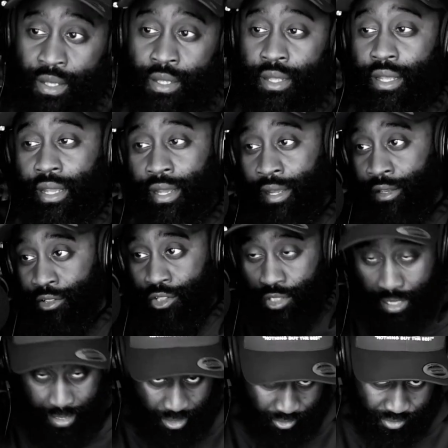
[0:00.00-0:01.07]
And
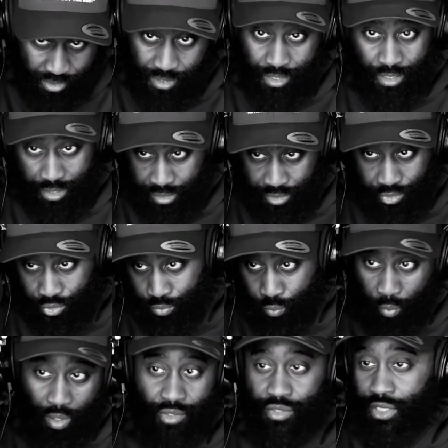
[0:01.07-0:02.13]
shout out to the Eagles
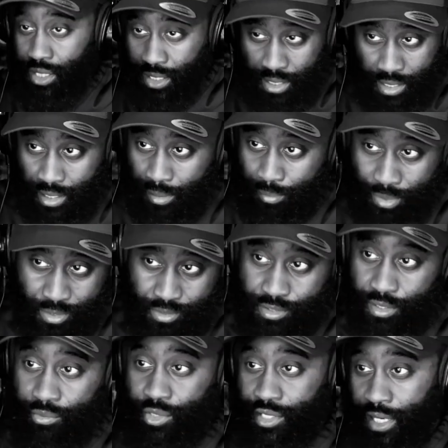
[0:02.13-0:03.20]
once again, because
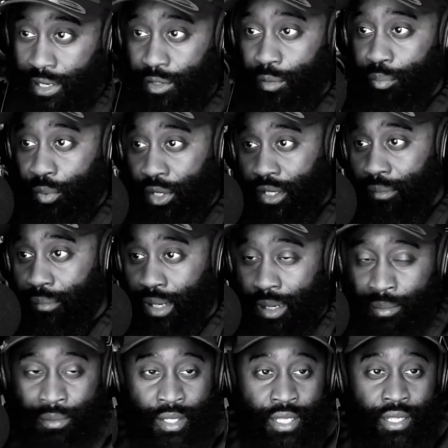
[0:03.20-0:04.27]
every time you bring them
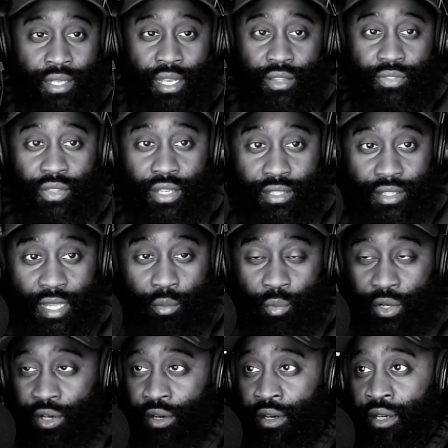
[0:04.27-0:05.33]
up, they think that
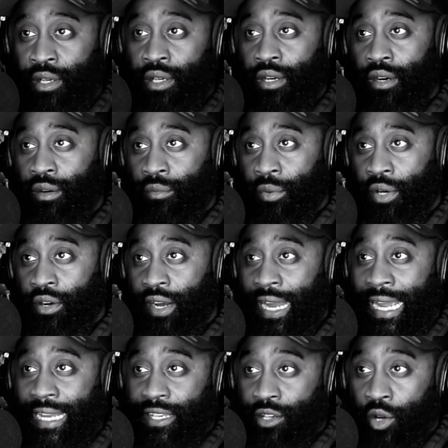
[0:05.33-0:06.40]
we are
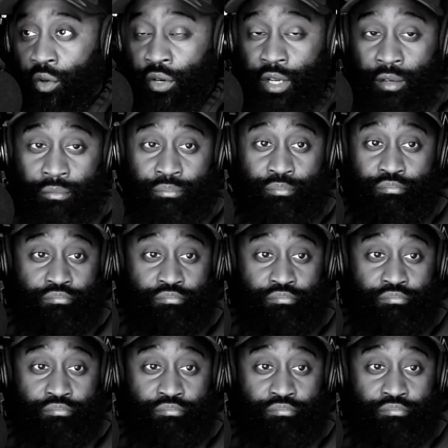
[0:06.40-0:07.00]
hating on them.